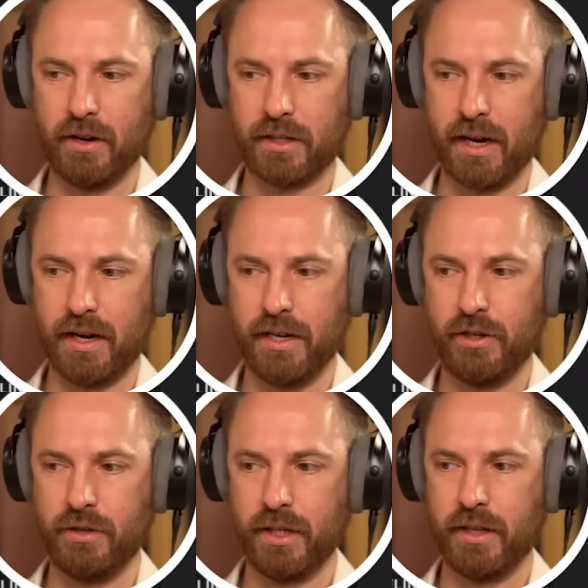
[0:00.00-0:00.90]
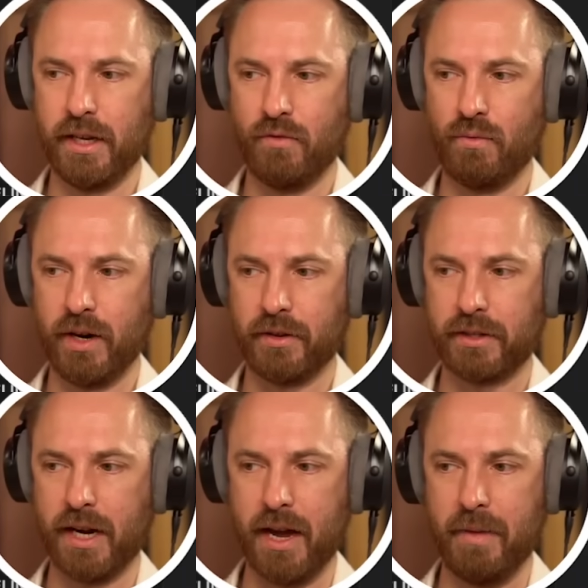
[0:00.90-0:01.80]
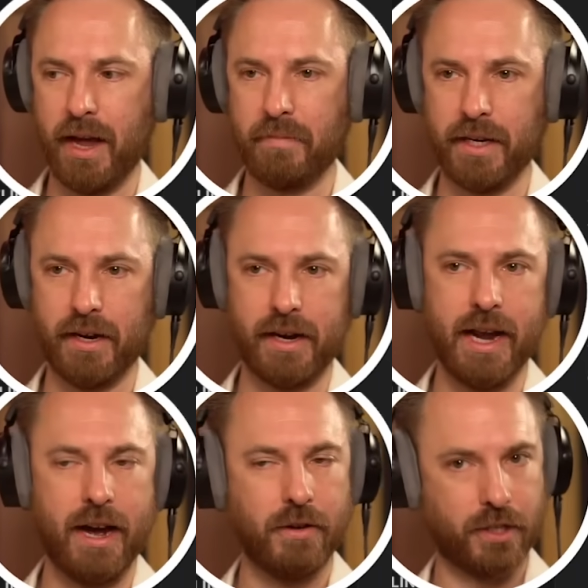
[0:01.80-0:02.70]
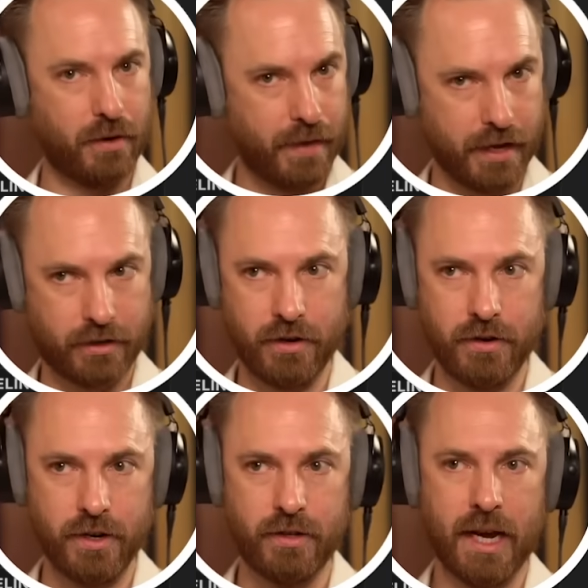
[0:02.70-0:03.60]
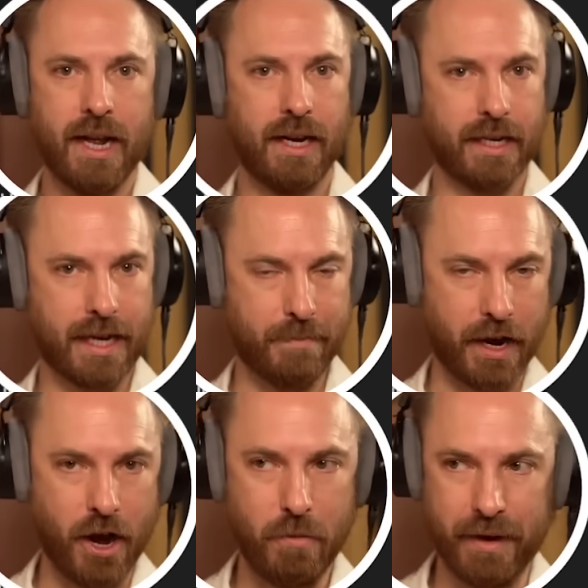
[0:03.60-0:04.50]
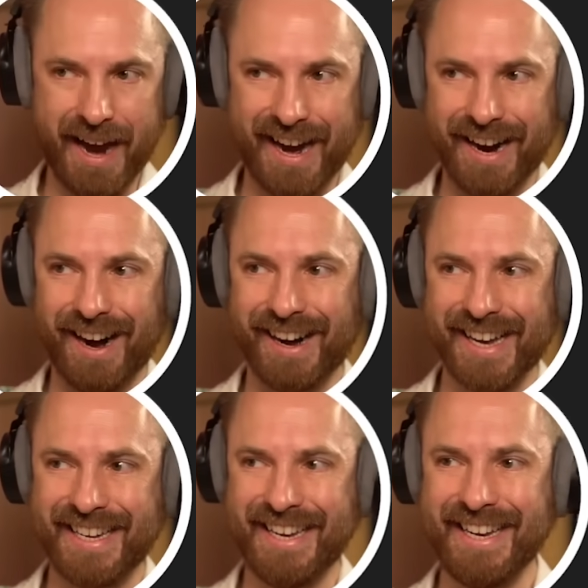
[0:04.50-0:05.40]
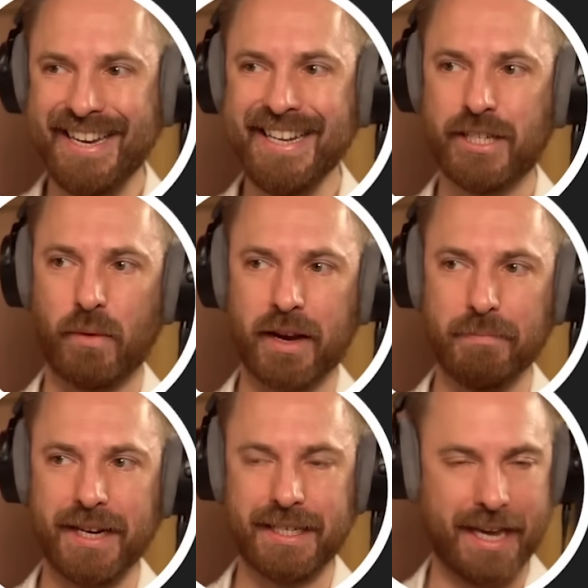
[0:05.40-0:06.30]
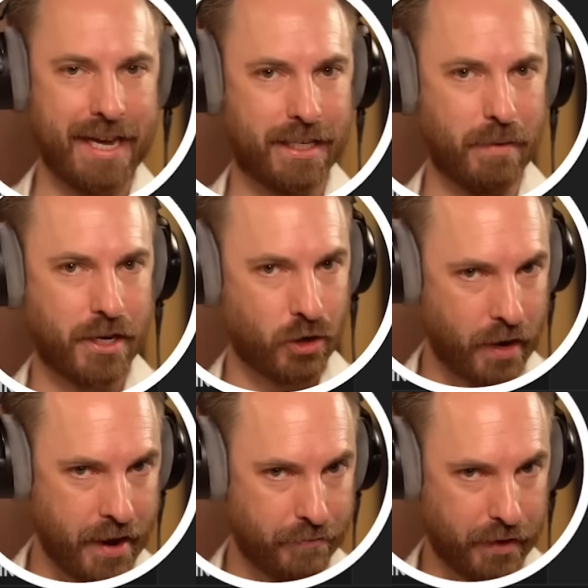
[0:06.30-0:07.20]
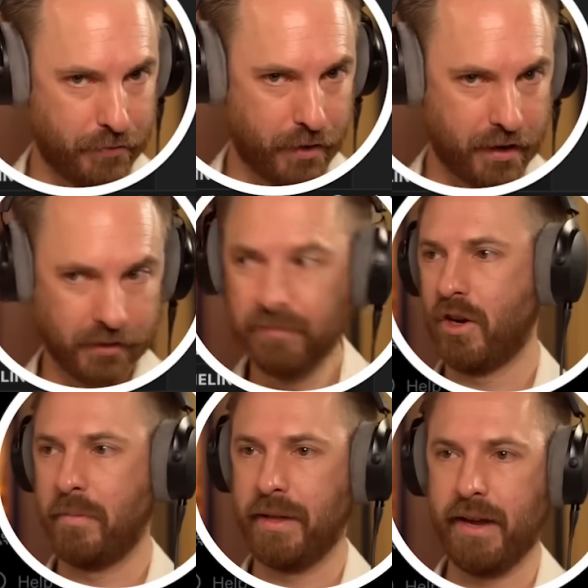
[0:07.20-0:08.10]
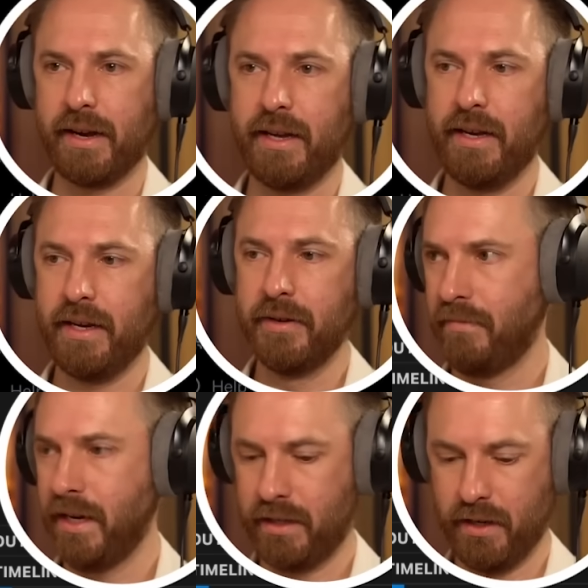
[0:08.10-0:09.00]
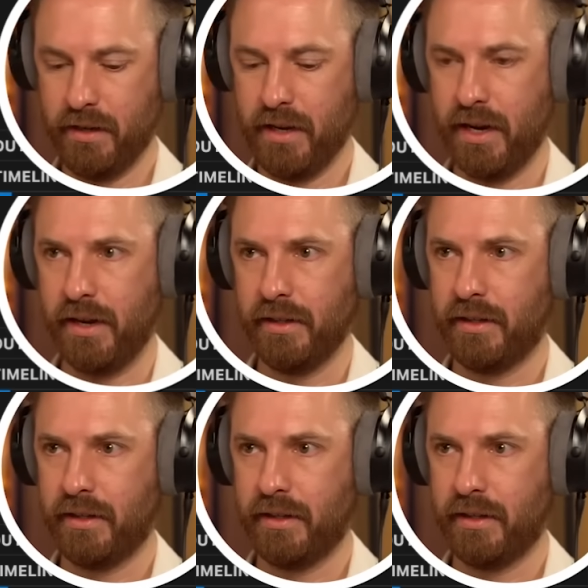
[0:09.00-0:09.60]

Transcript: looks like it's using the real-time API now, so that's good news. Let's get my OpenAI key so I can paste that into my .env file. Copy that key, paste it in there, and